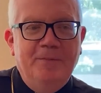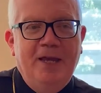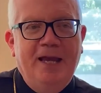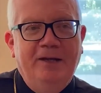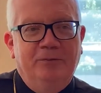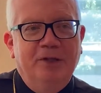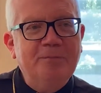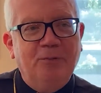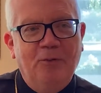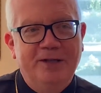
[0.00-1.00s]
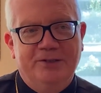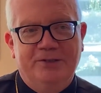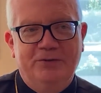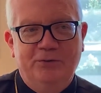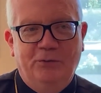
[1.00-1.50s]
And it really points
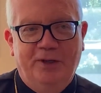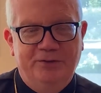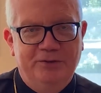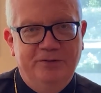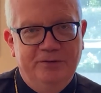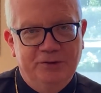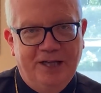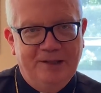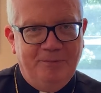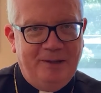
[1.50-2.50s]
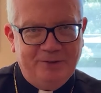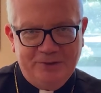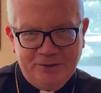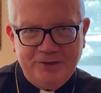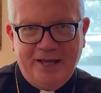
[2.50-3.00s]
to what John the
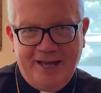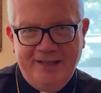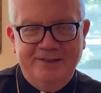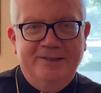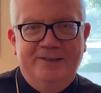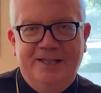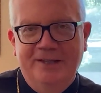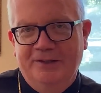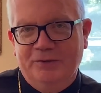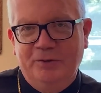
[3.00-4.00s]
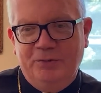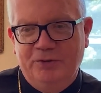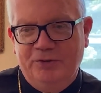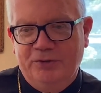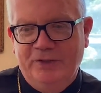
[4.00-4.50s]
Baptist says in the
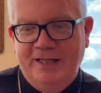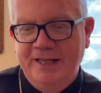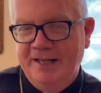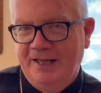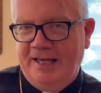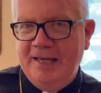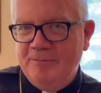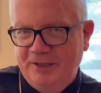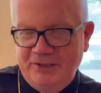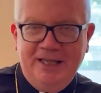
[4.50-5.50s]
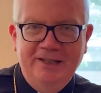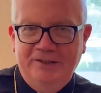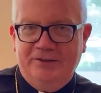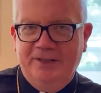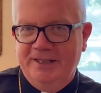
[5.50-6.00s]
scriptures, that he must
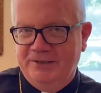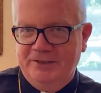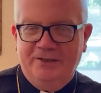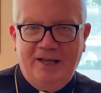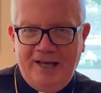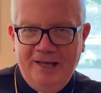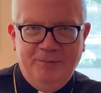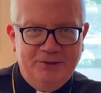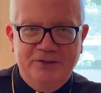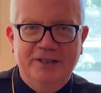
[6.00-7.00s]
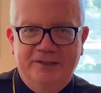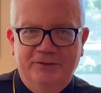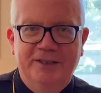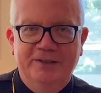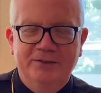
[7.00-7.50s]
increase, I must
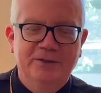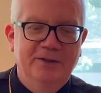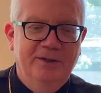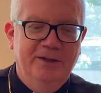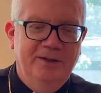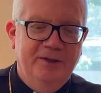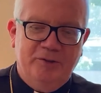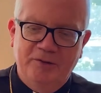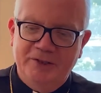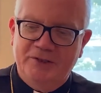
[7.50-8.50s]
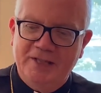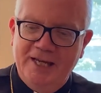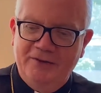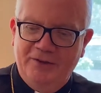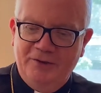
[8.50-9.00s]
decrease. So on this day
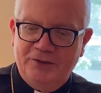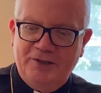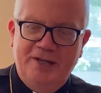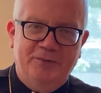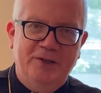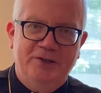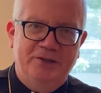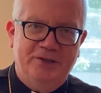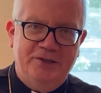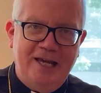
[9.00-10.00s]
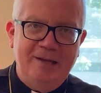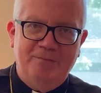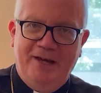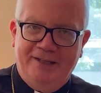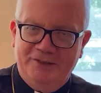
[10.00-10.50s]
that the sun reaches its
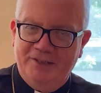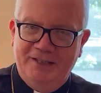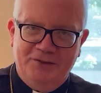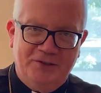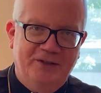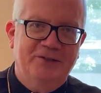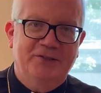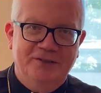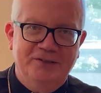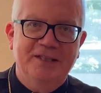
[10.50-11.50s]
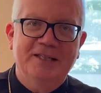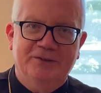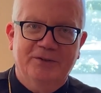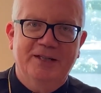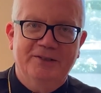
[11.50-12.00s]
apex and starts to
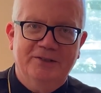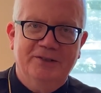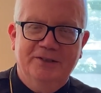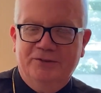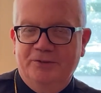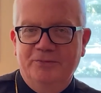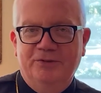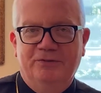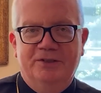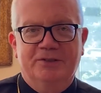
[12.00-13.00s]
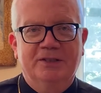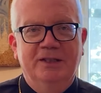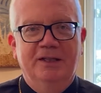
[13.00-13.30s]
decrease in terms of its